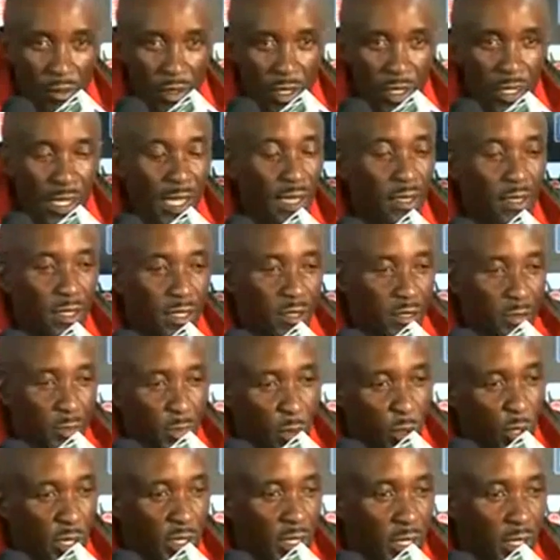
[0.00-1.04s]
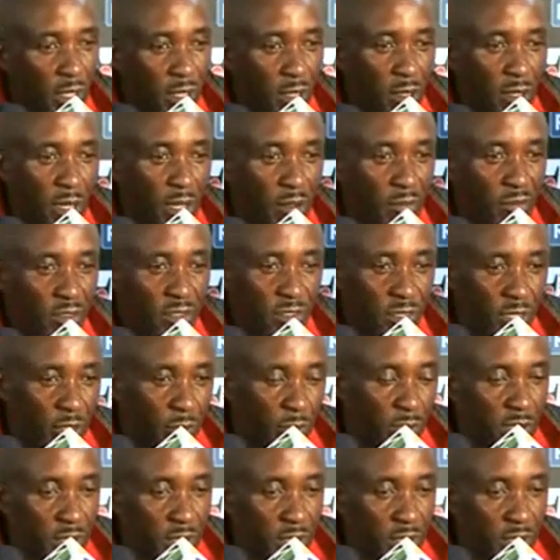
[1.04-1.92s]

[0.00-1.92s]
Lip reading: Well, again, disappointing. Obviously,